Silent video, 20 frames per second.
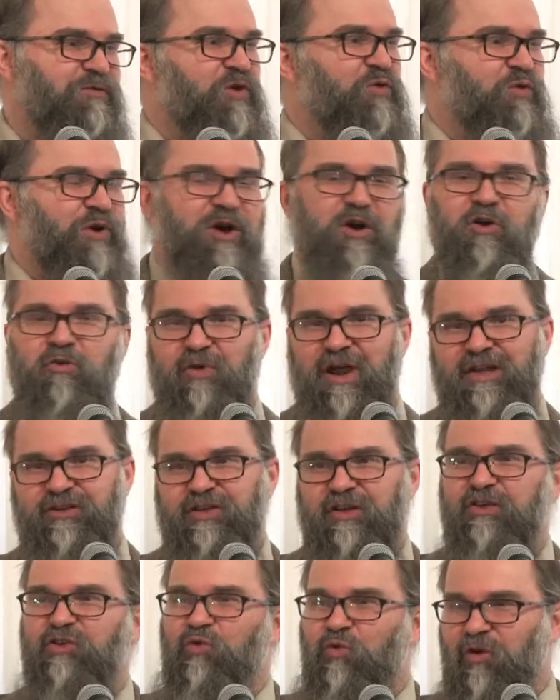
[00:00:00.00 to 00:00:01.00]
that we are
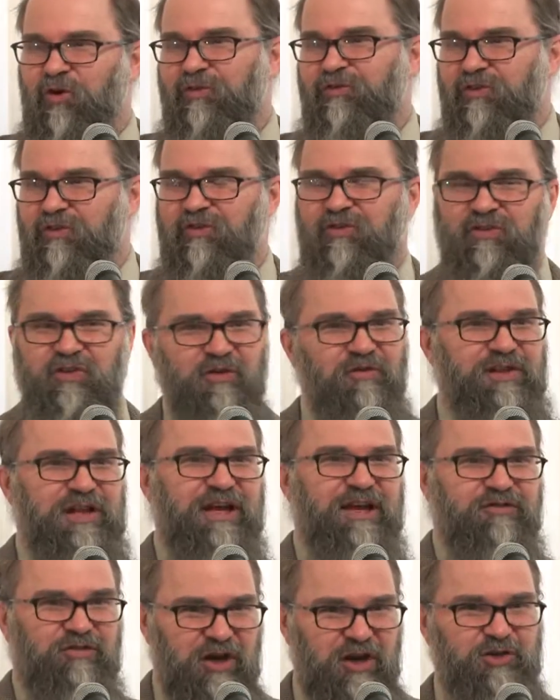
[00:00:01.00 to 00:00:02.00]
racing towards as a
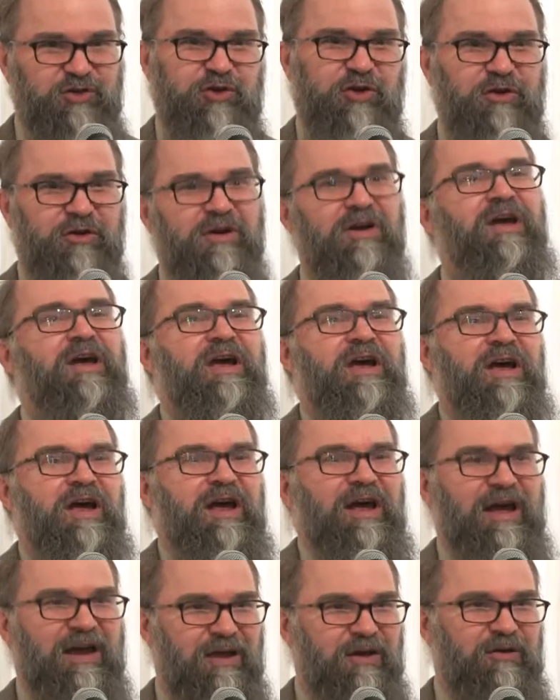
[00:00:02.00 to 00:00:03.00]
civilization
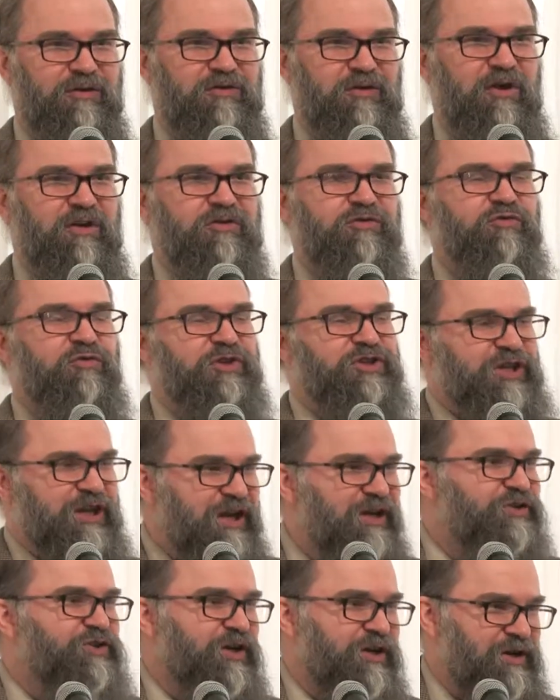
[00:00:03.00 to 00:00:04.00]
is a
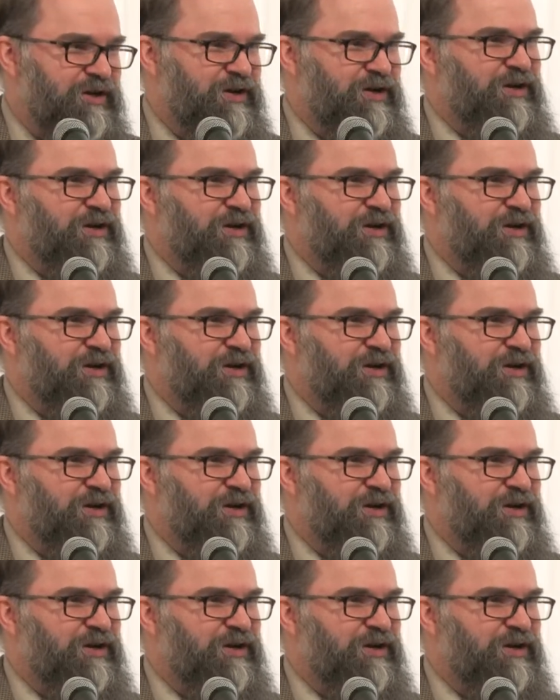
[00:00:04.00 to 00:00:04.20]
strategic